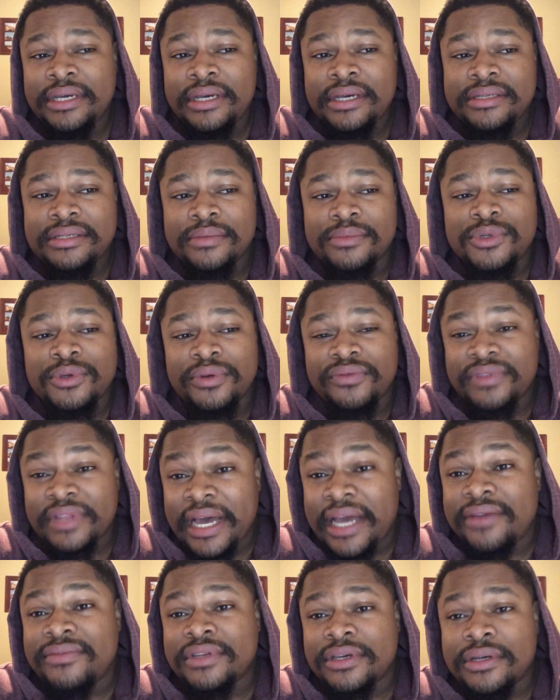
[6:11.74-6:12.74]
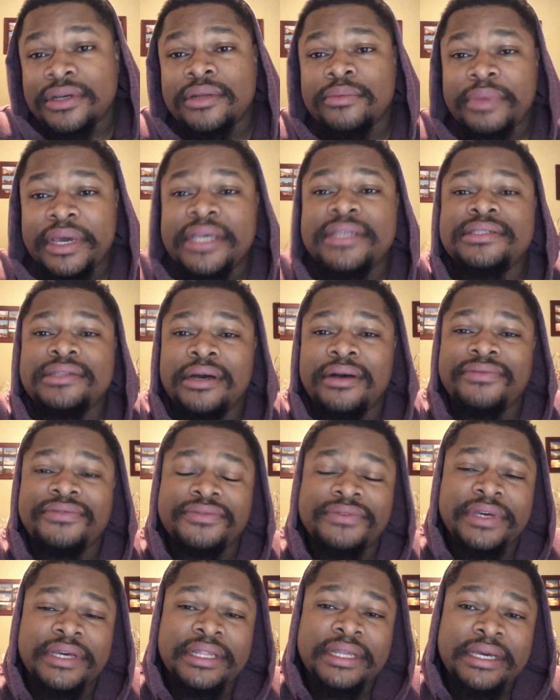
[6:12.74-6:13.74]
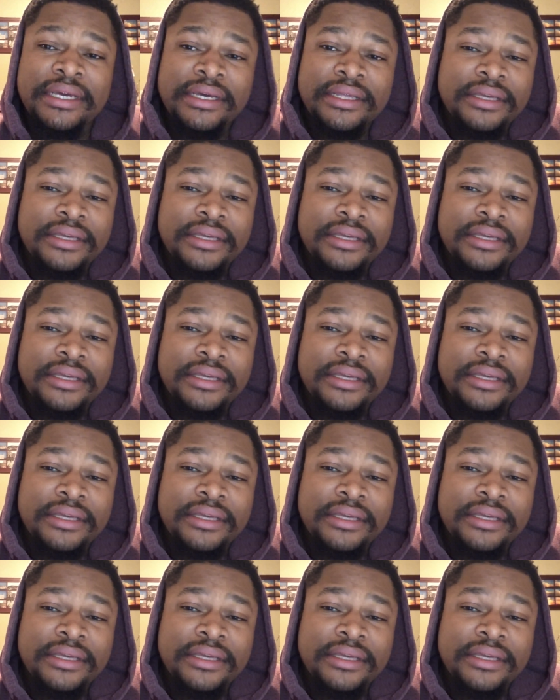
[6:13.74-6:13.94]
some sort of livelihood based off of it.